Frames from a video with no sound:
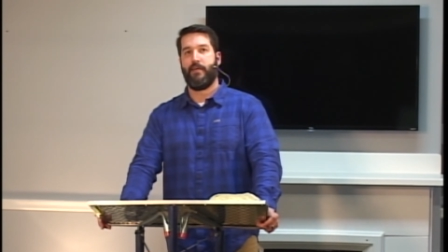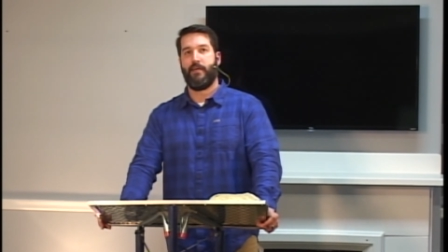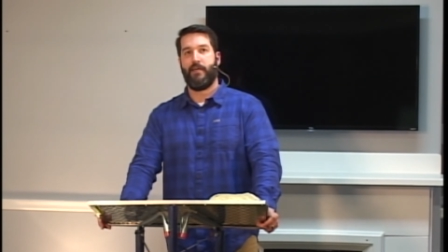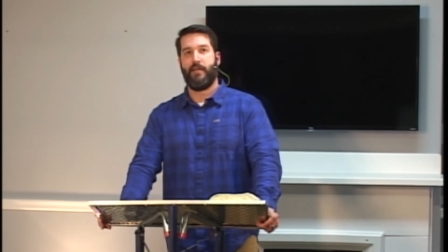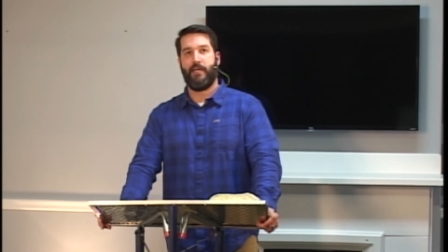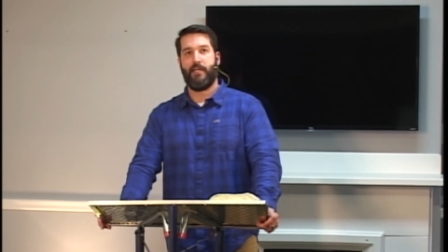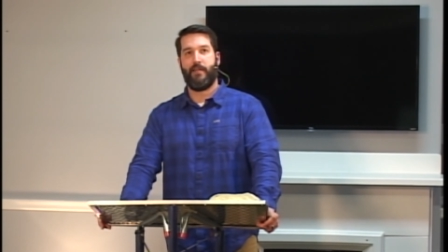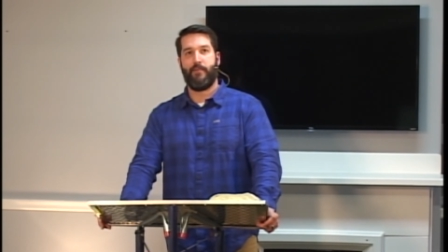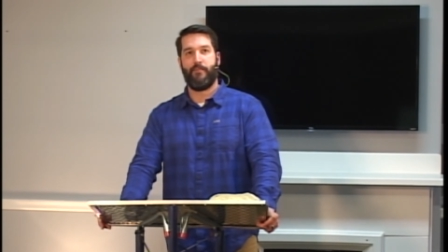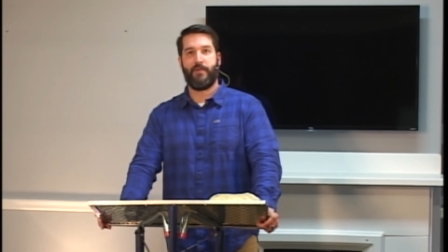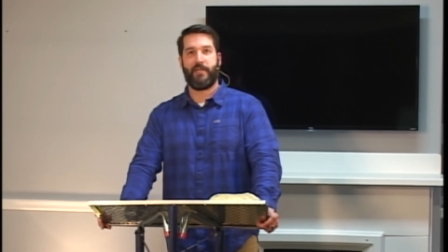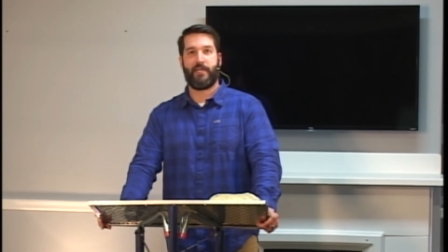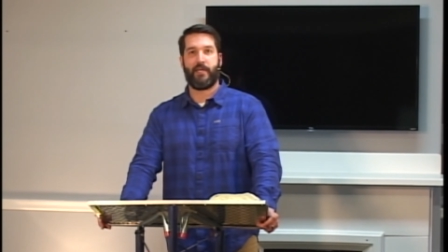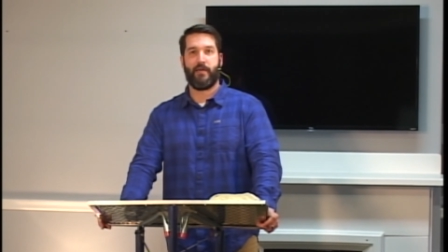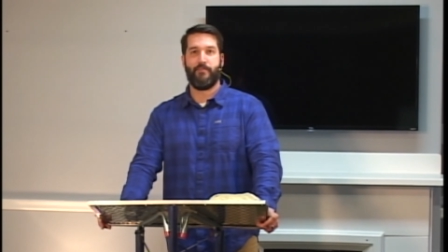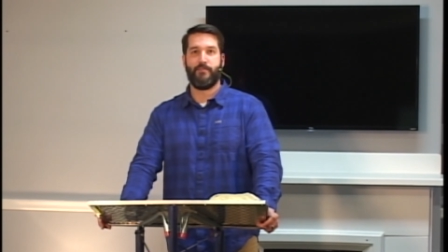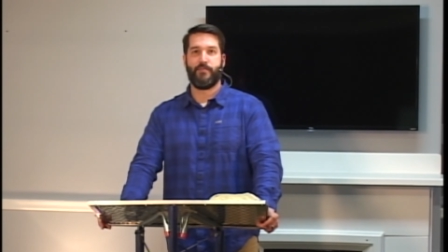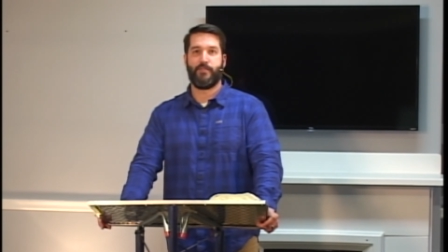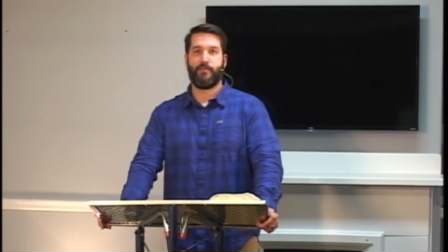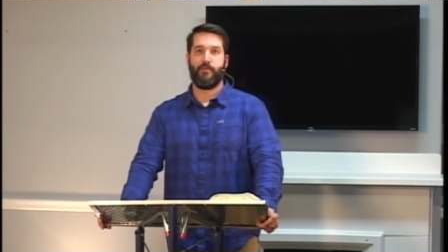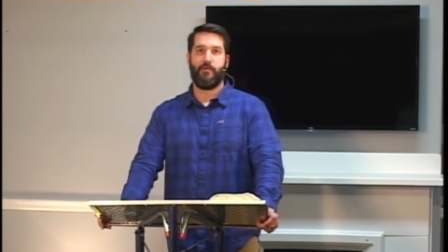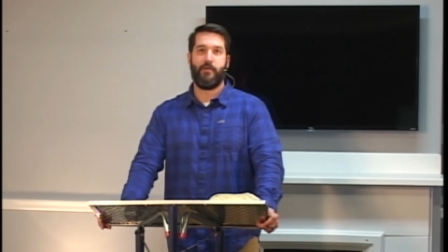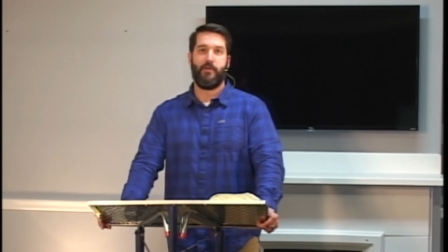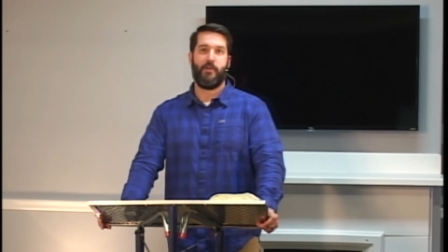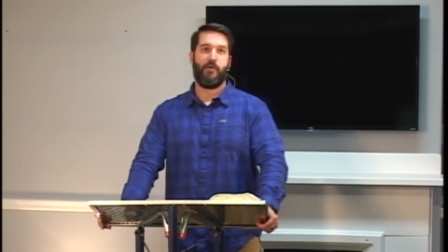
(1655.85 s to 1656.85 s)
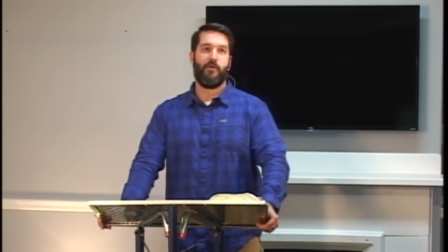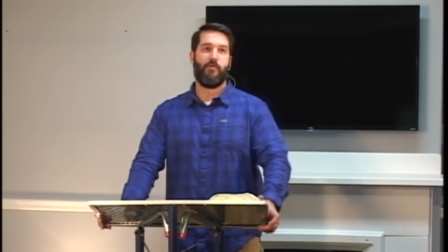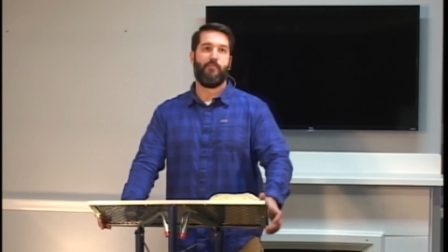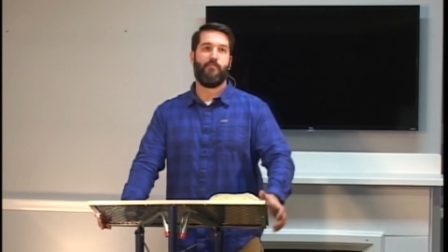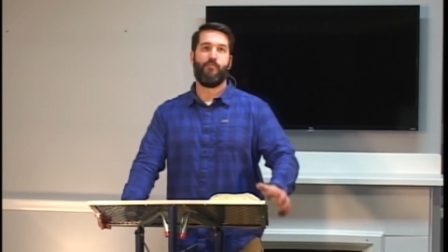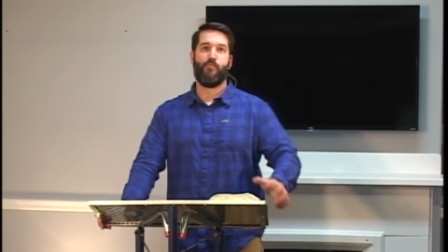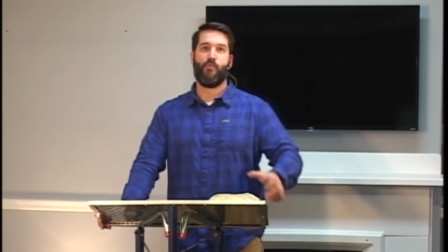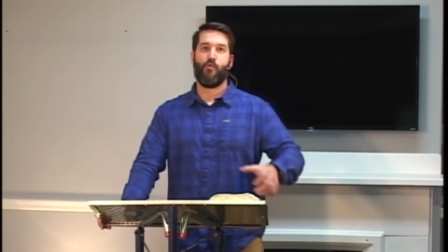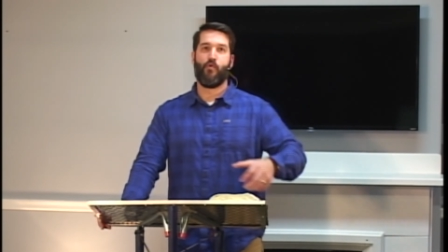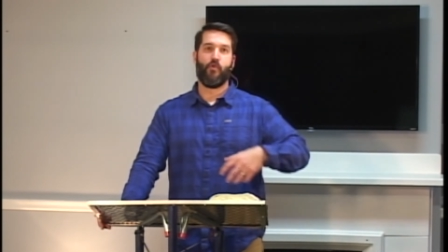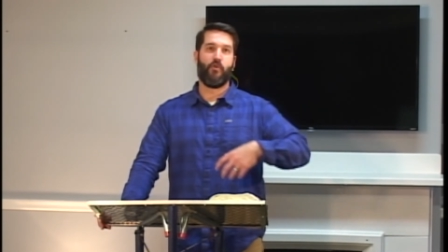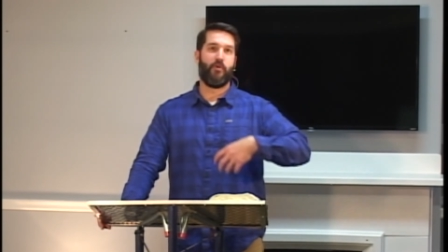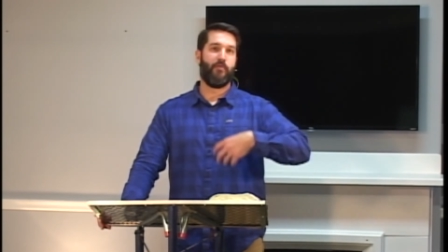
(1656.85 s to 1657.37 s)
and it becomes
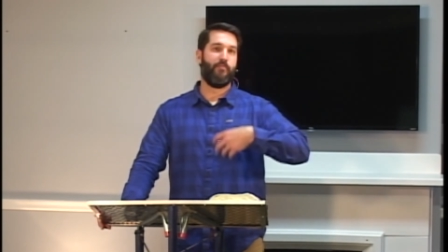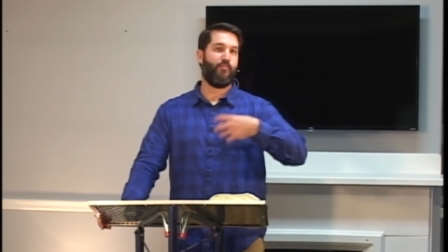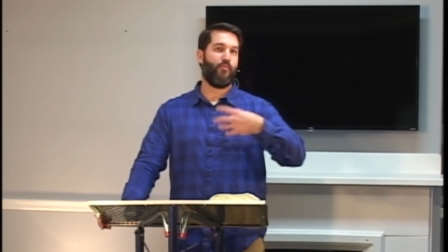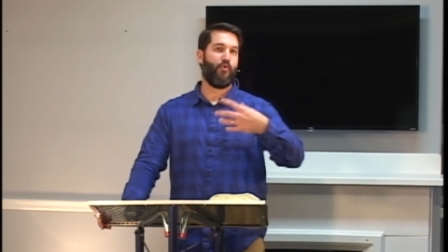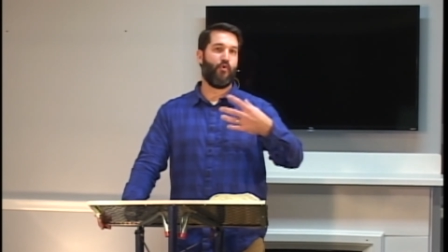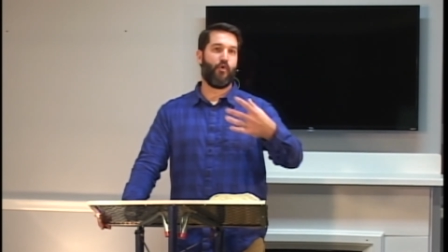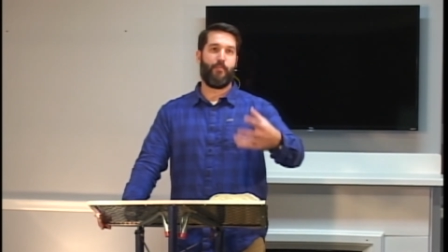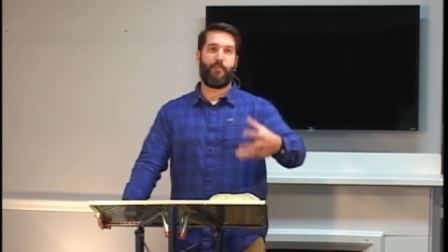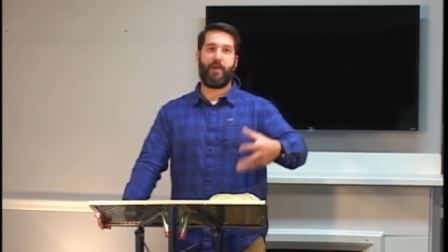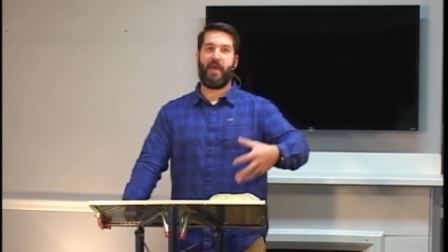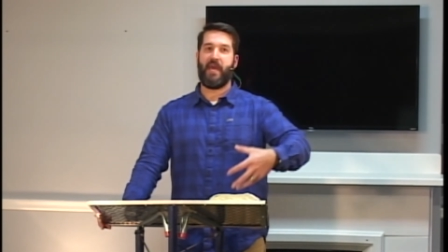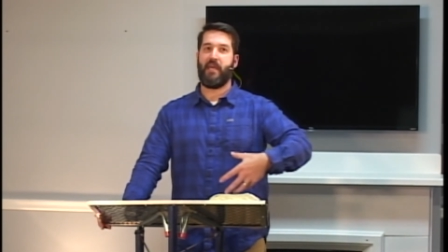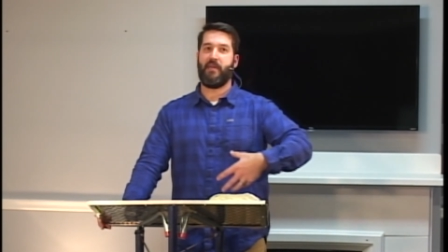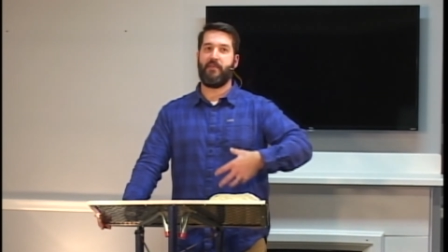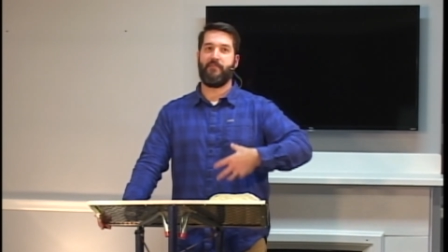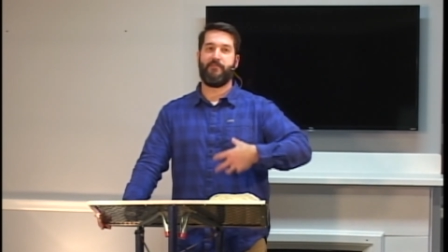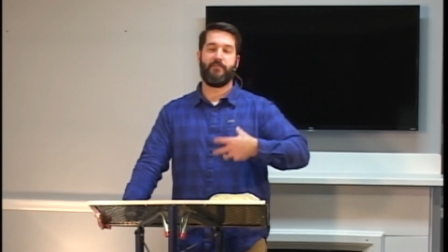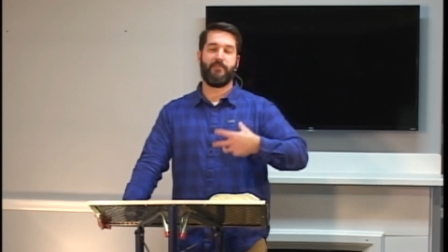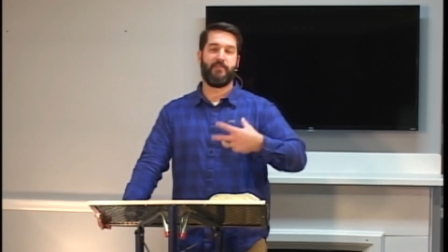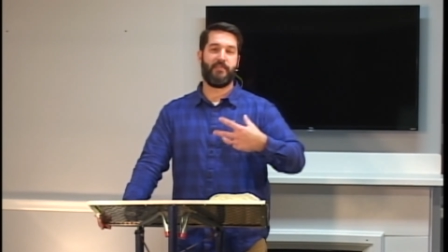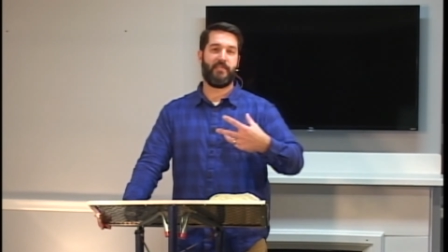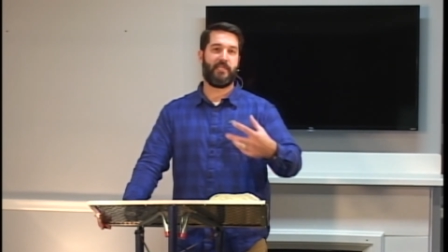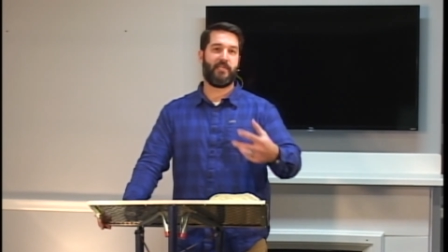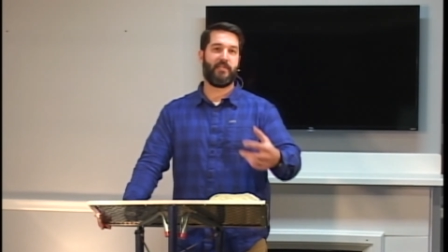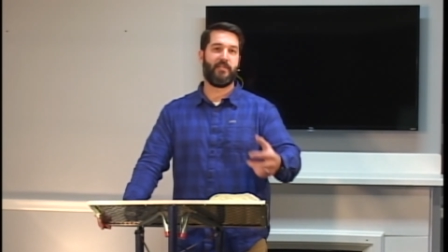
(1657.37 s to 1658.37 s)
more and more painfully